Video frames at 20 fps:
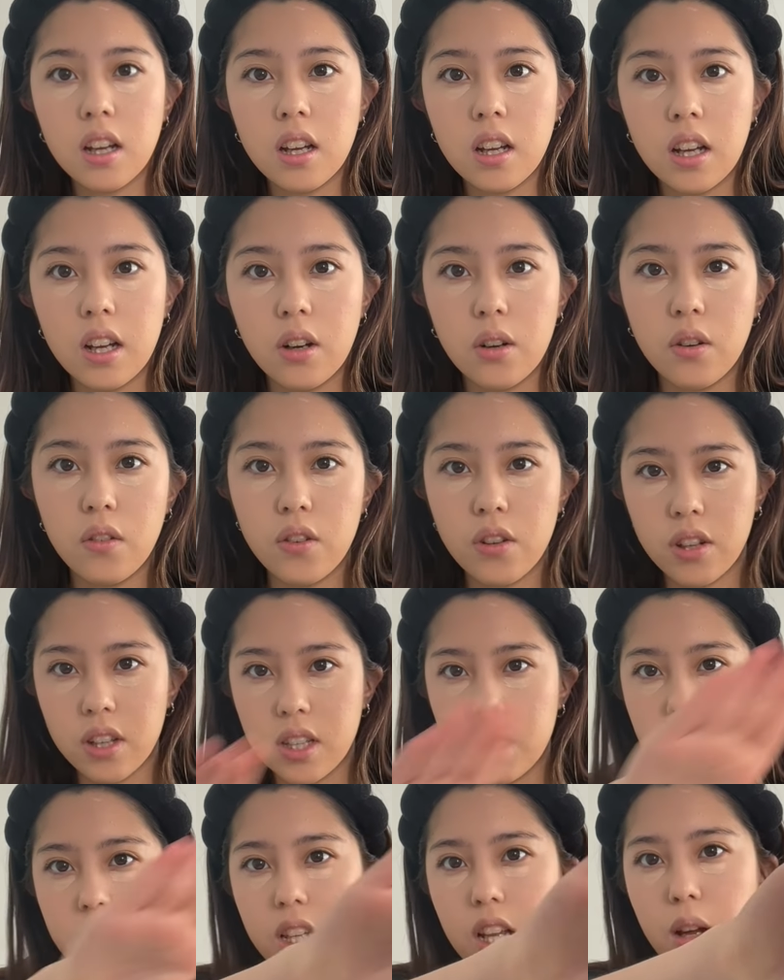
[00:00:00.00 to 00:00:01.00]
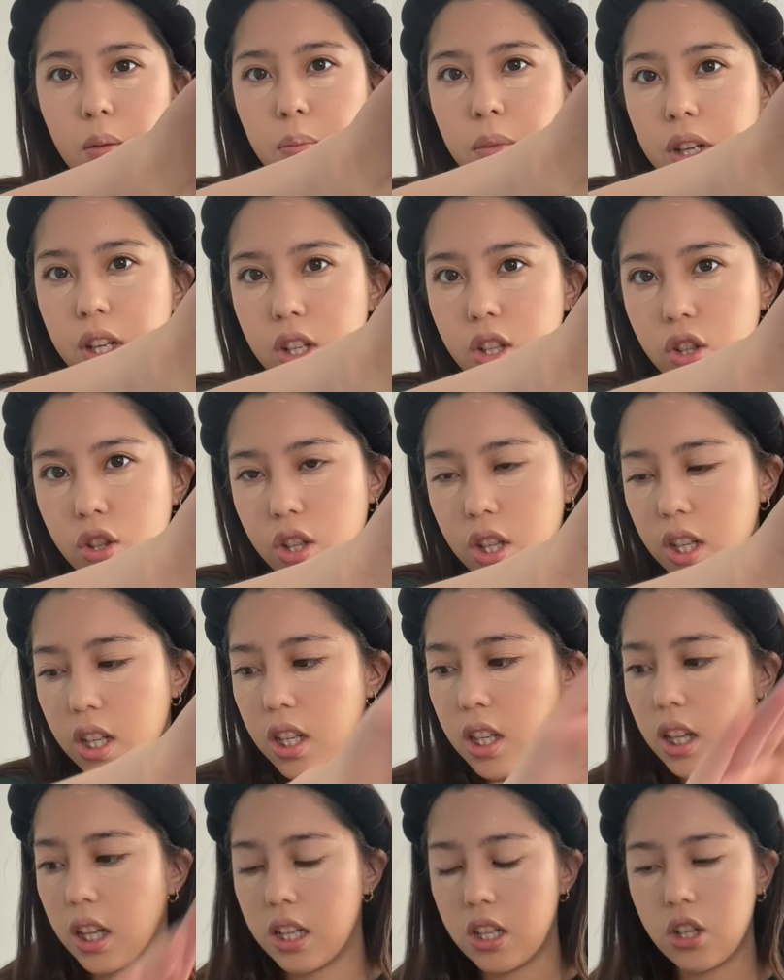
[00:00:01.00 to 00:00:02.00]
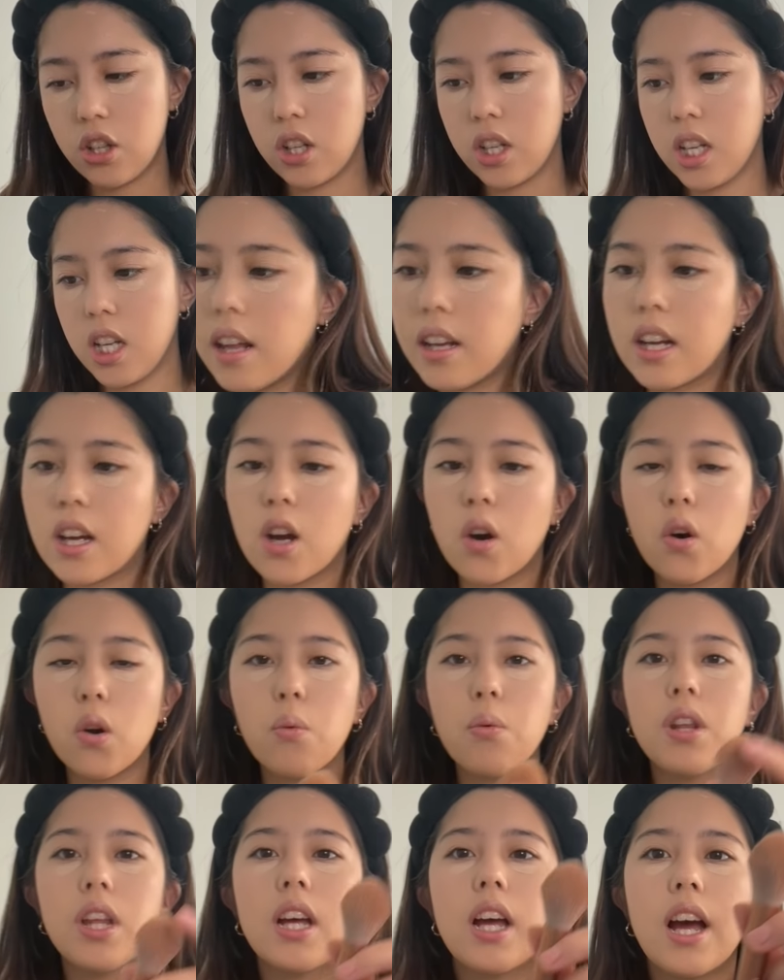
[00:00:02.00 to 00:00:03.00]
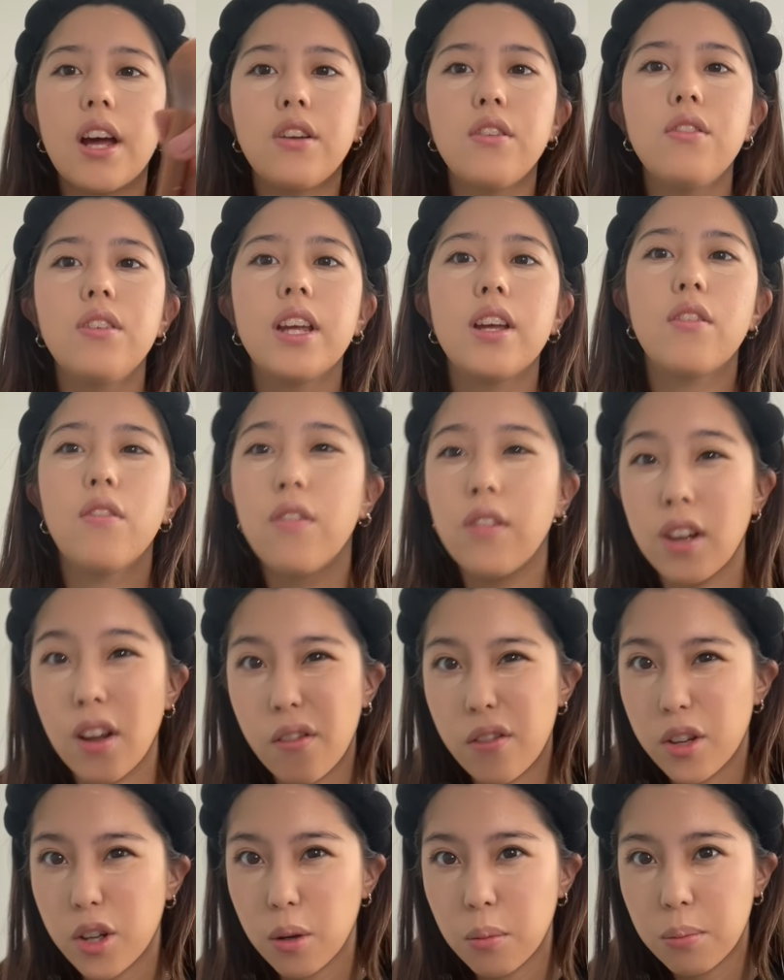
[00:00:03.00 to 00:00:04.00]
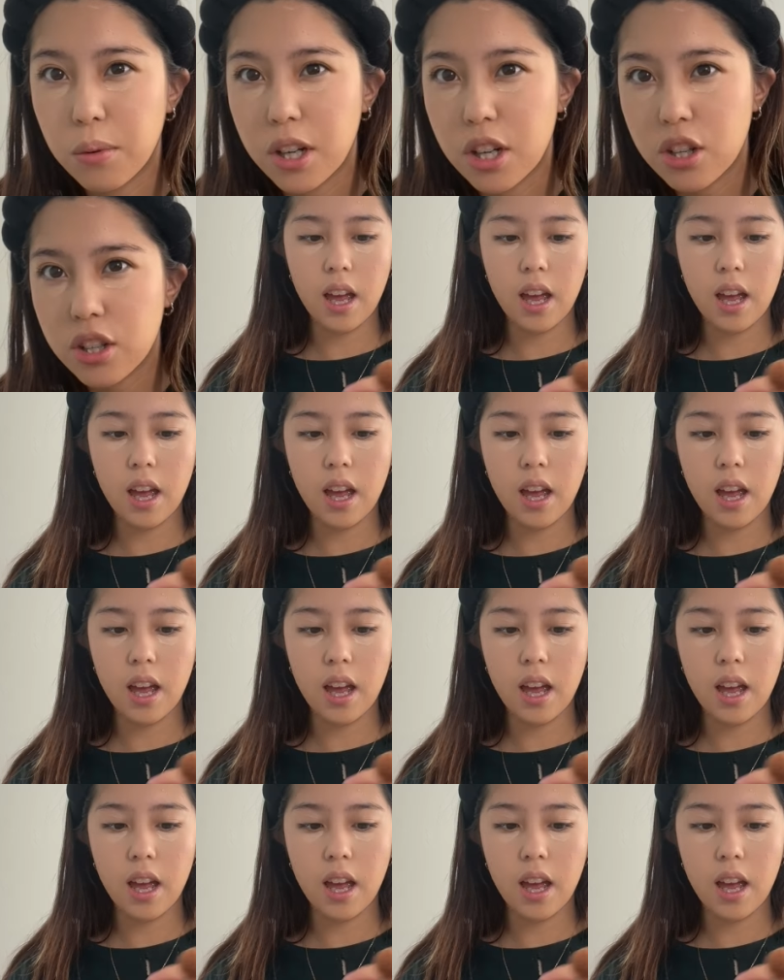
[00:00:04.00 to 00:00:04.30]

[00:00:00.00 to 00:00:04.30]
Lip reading: I don't know if you can see that, but it's Cheeky Lychee. And I go in with a kind of like fluffier brush.